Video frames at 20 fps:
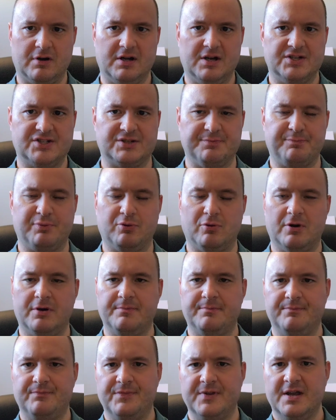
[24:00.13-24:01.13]
for your uh,
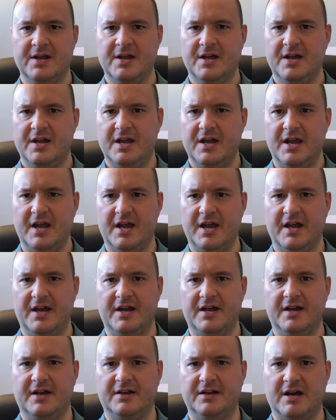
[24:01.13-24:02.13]
support,
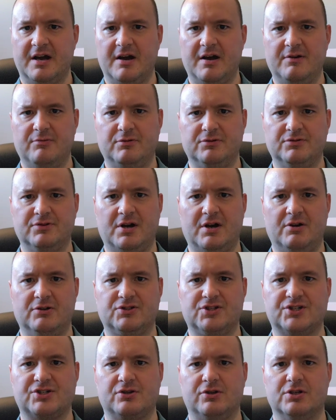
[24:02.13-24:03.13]
and uh, I will.
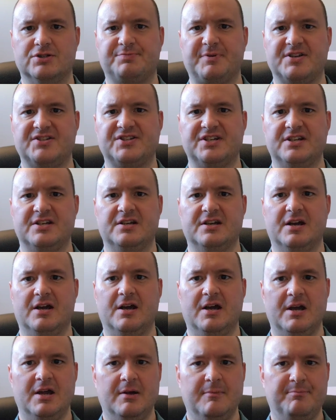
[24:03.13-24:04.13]
I'll just close by saying
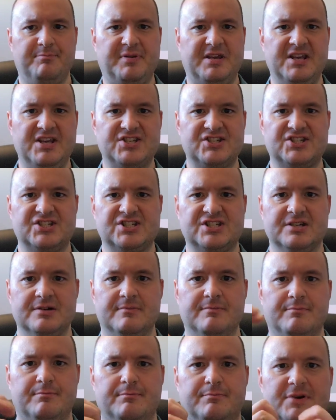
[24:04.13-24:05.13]
uh,
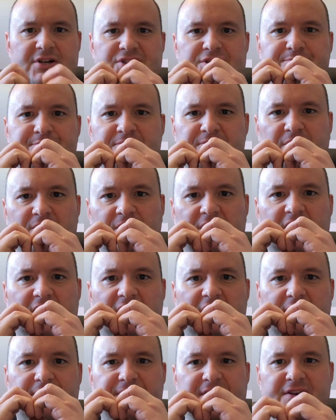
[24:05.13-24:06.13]
peace, much
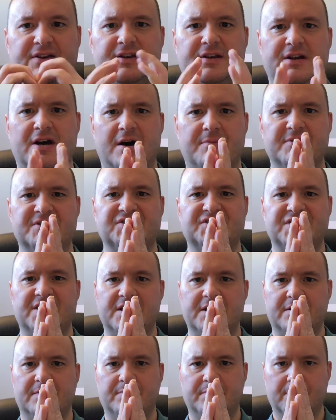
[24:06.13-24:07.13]
love, and
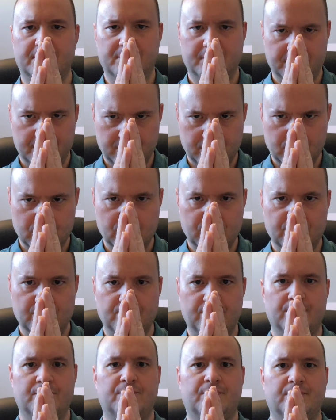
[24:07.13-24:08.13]
namaste.
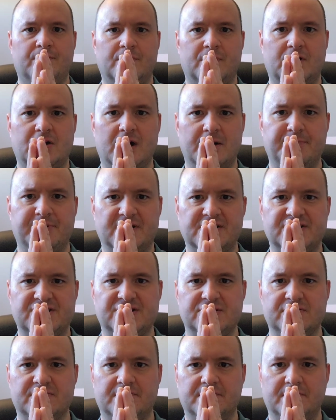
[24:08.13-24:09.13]
God
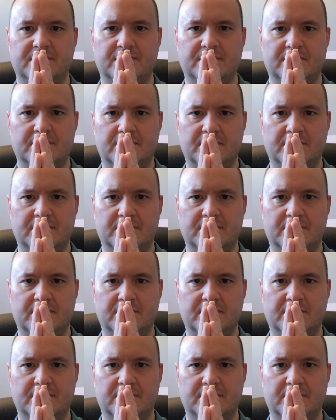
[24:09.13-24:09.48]
bless you.